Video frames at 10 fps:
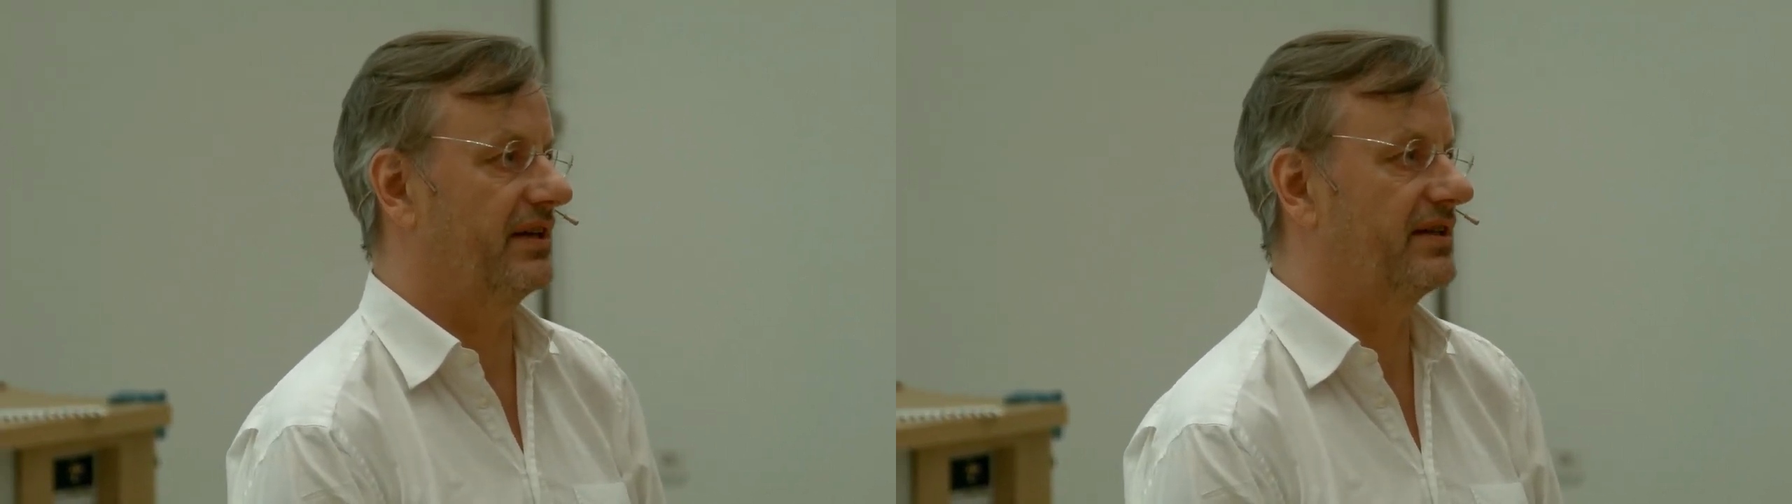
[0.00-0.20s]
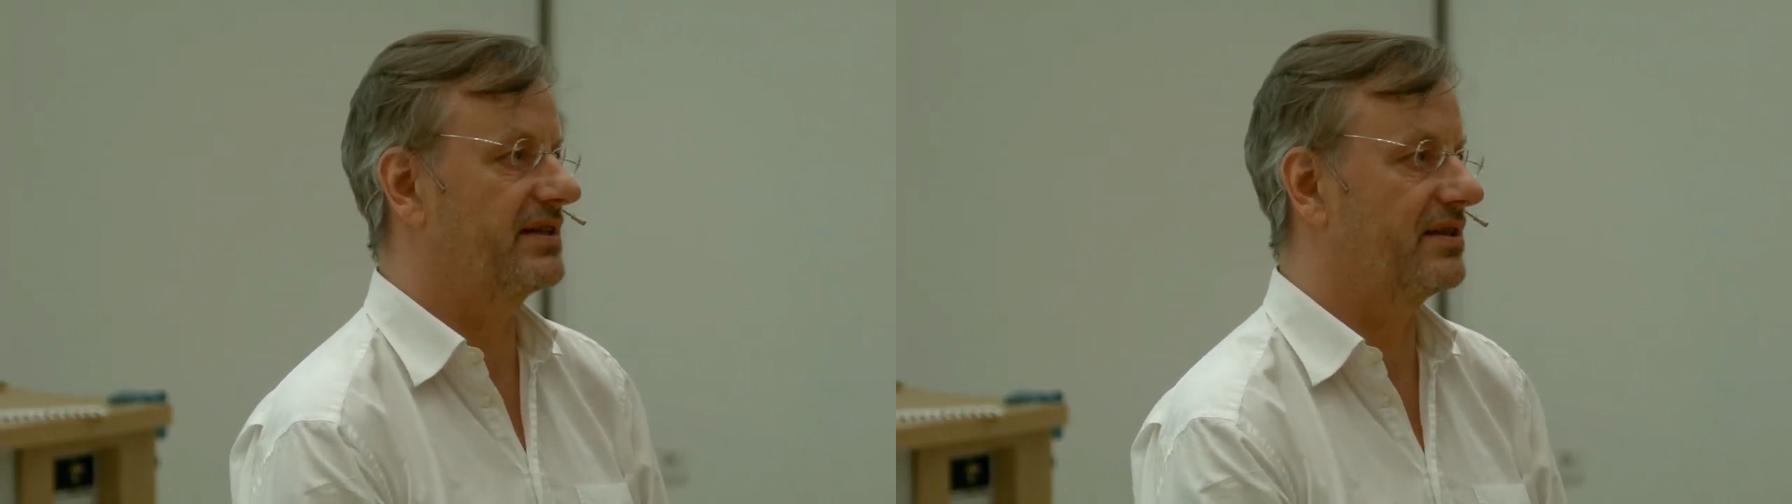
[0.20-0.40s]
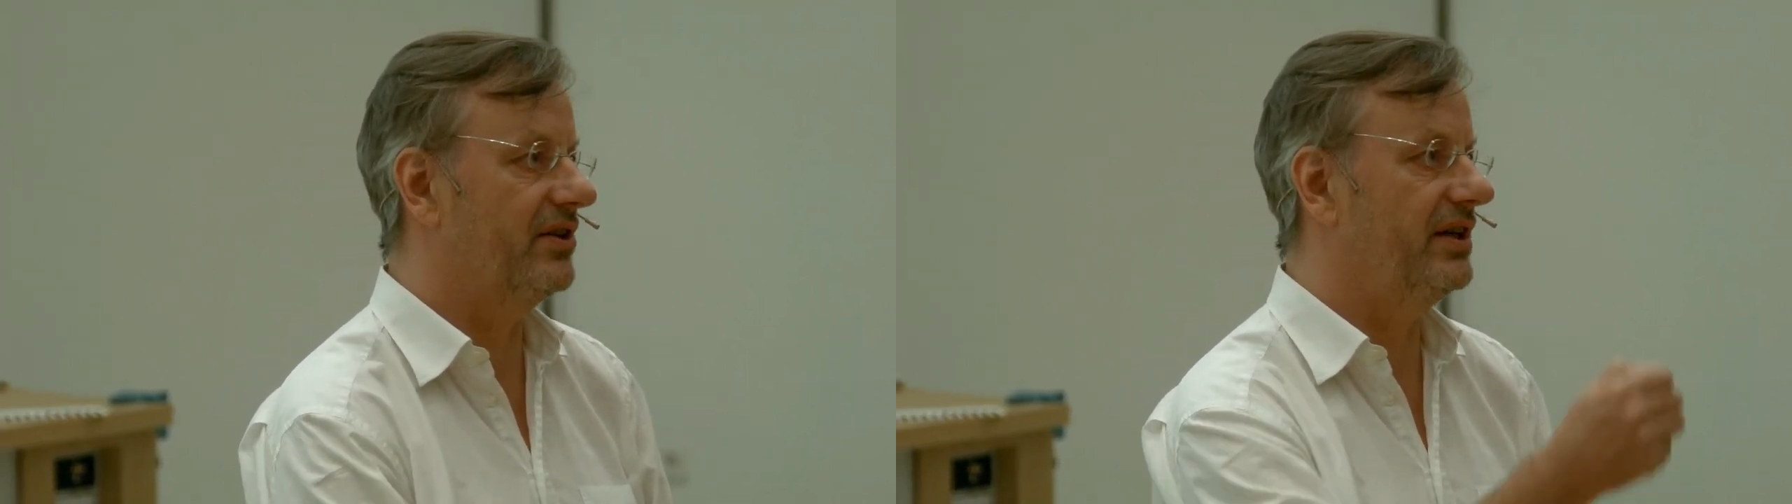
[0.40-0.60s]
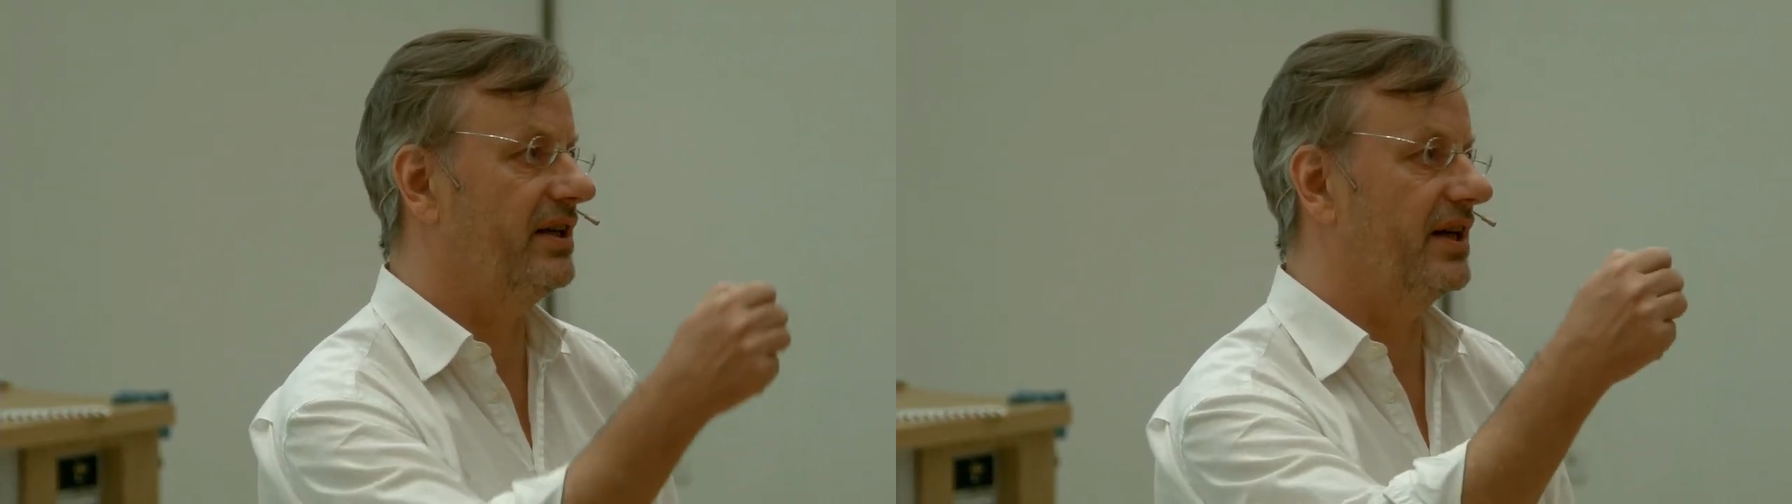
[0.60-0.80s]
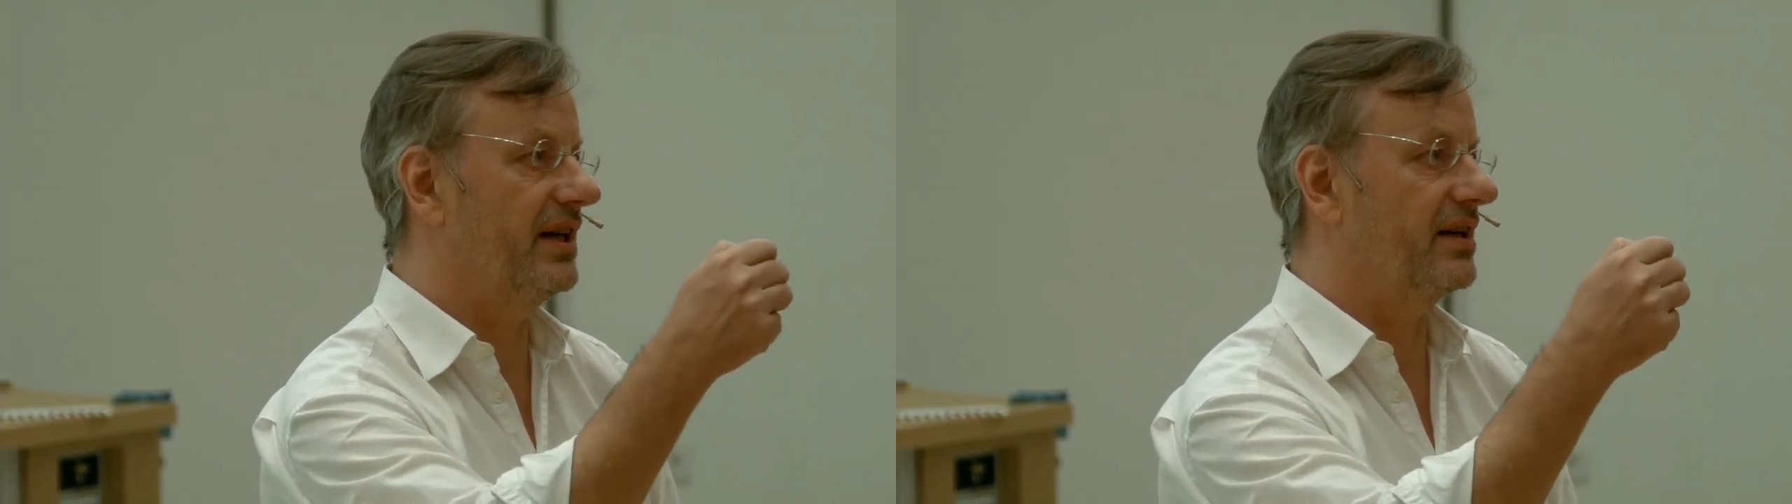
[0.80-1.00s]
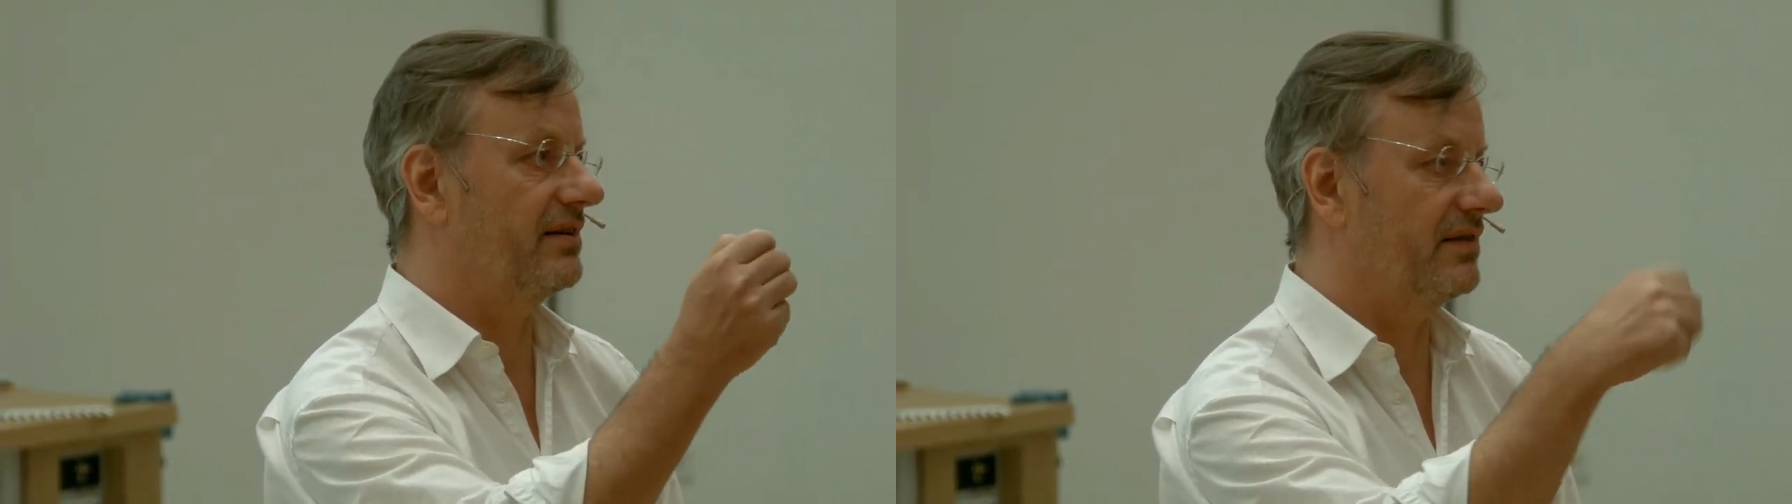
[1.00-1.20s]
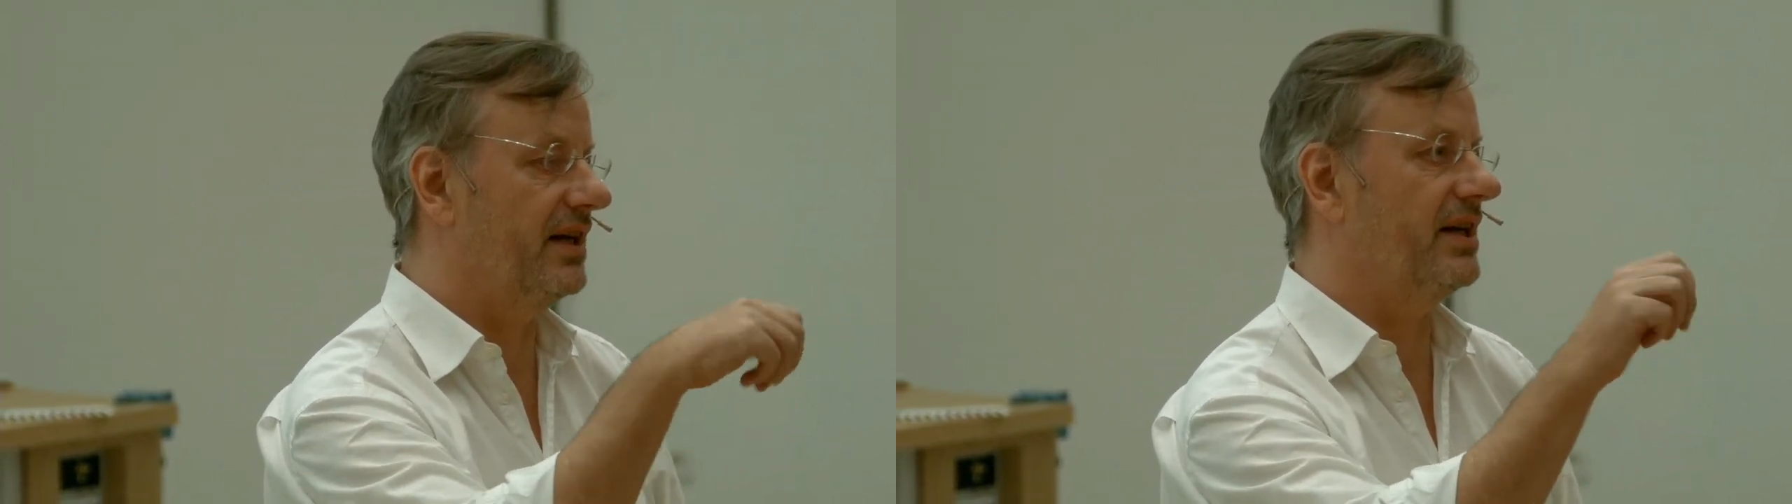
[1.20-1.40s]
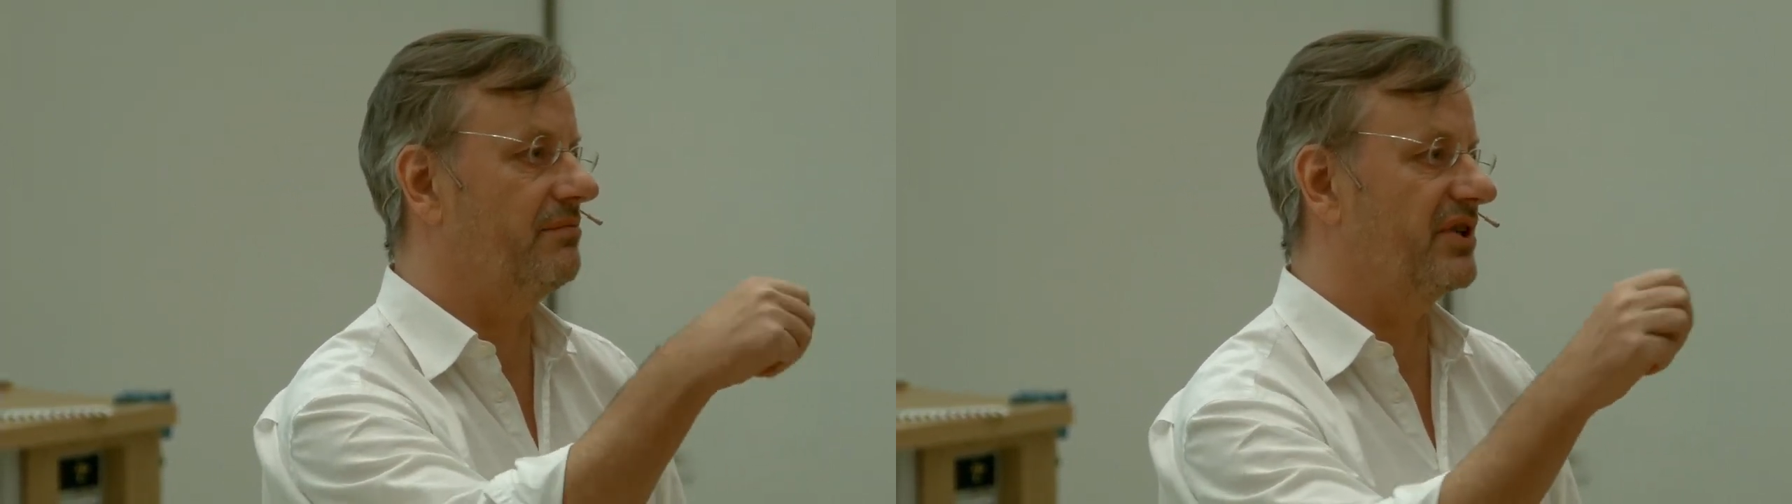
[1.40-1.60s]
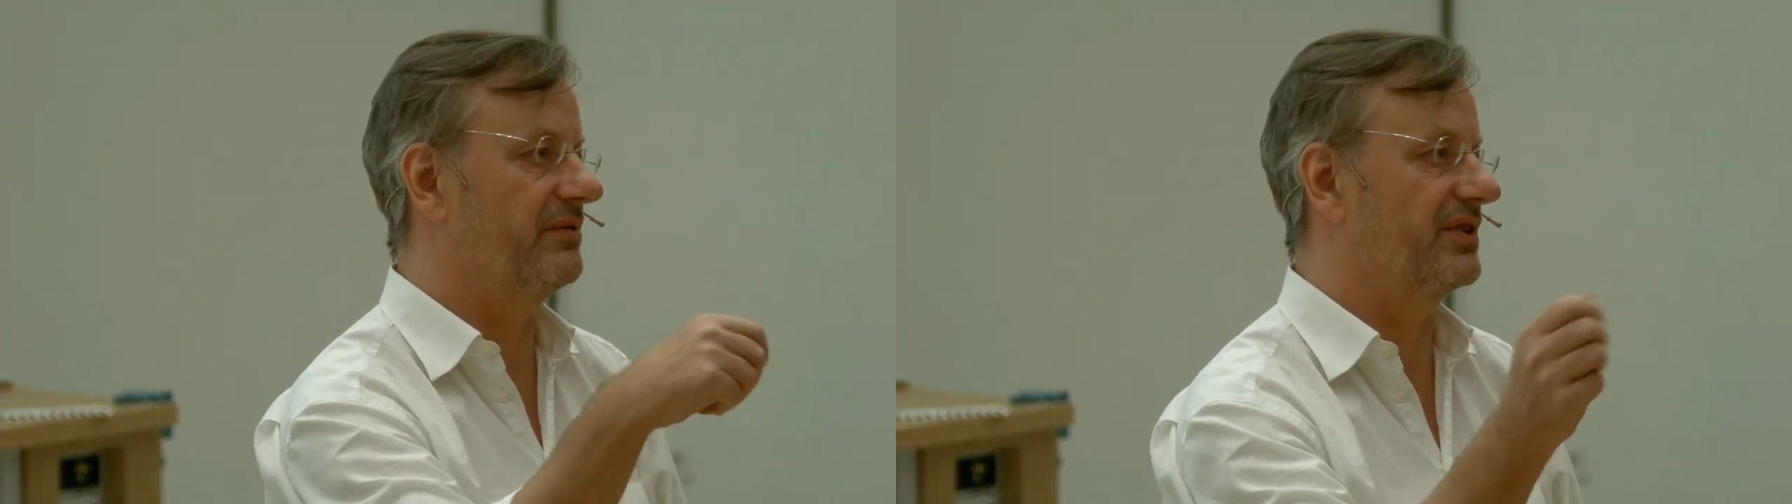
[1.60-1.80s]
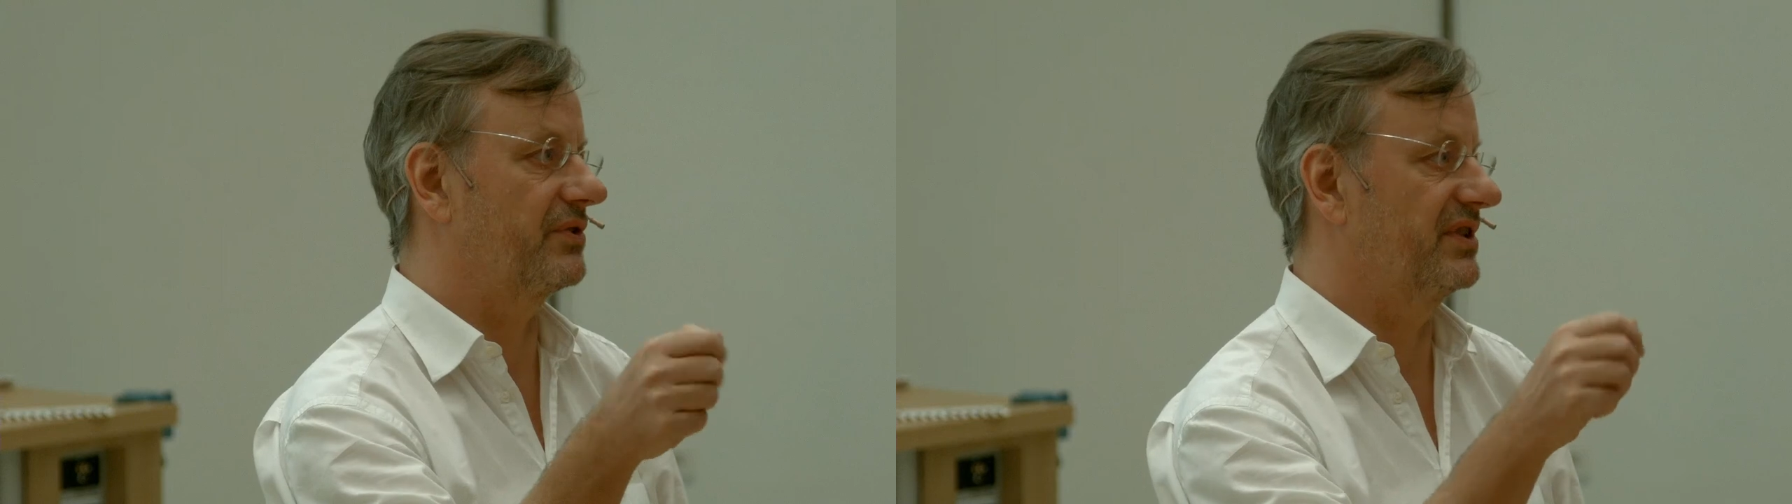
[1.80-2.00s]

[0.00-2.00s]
And it's learning like, like a primary school.